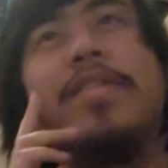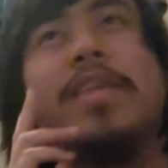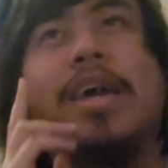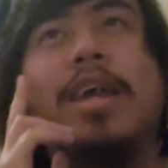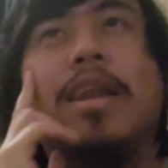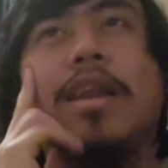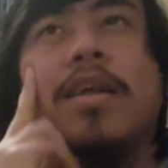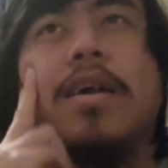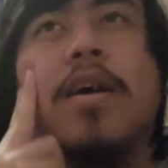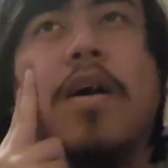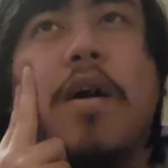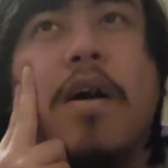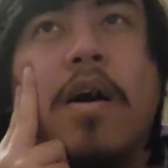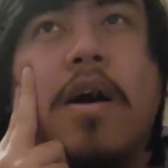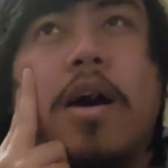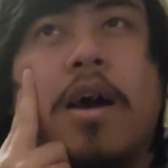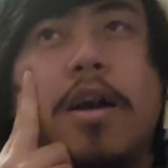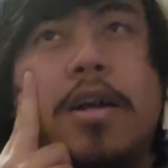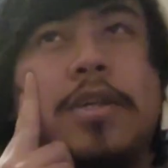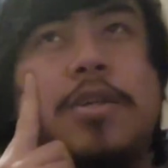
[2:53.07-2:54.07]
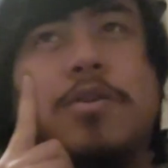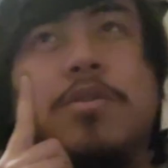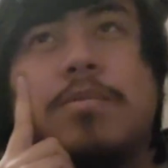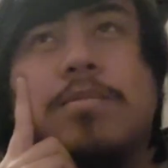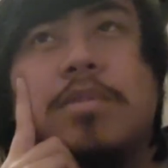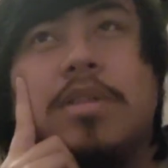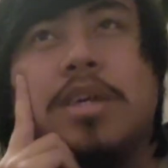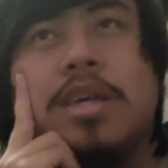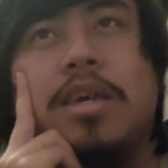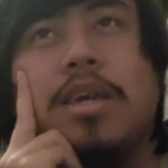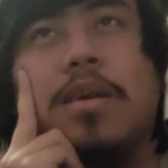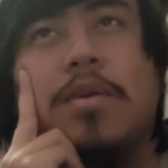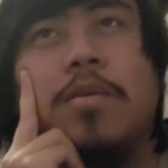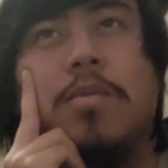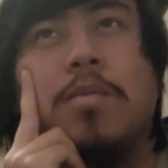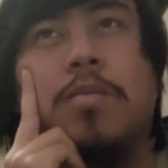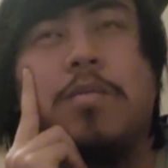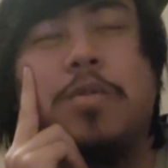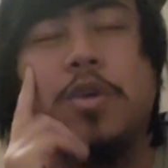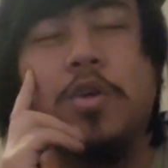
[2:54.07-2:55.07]
then
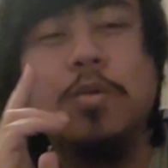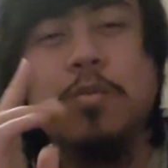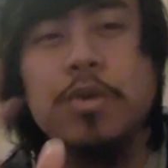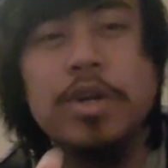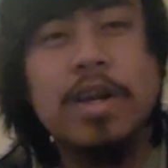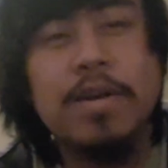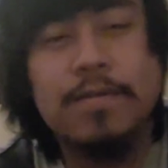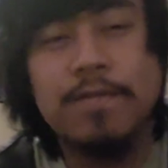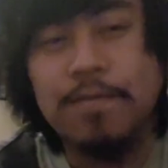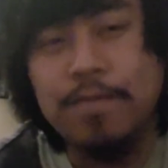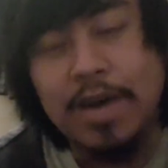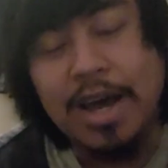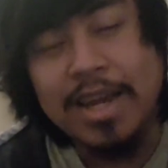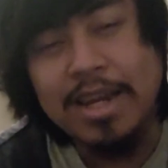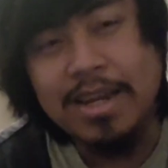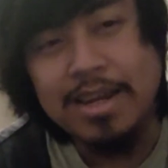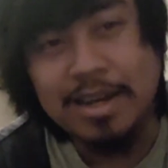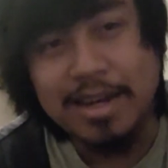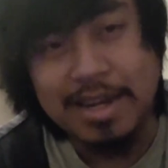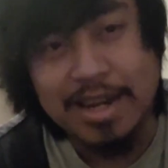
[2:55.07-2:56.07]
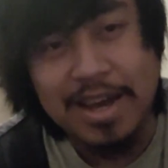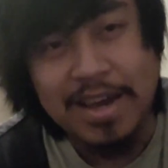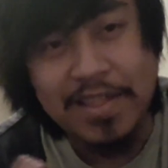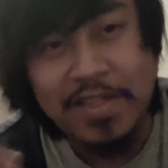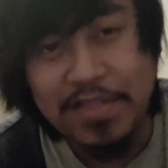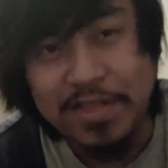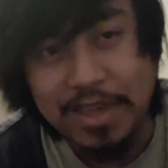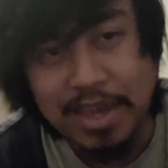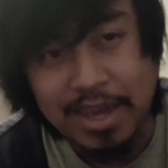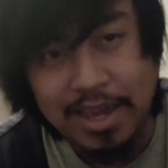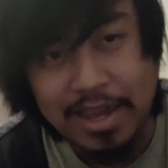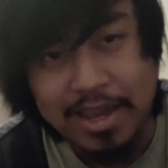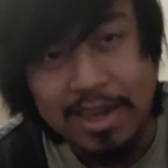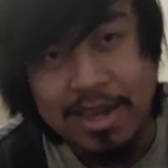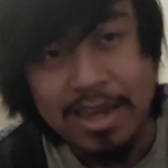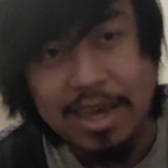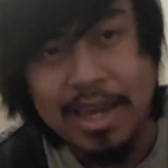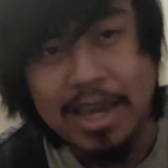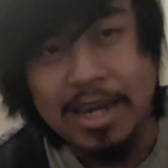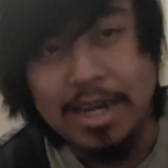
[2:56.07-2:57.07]
arguably you wouldn't find
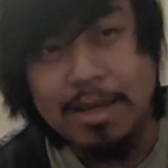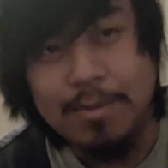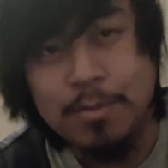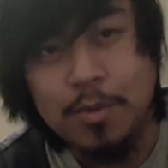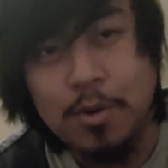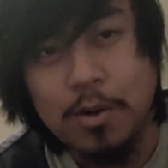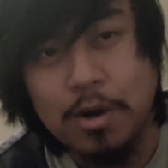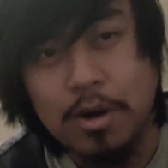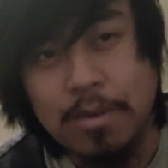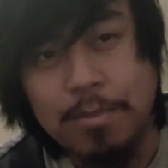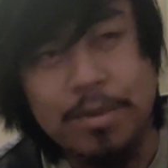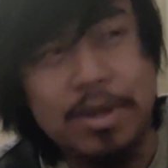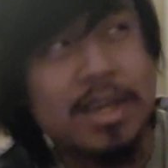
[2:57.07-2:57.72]
nothing anymore,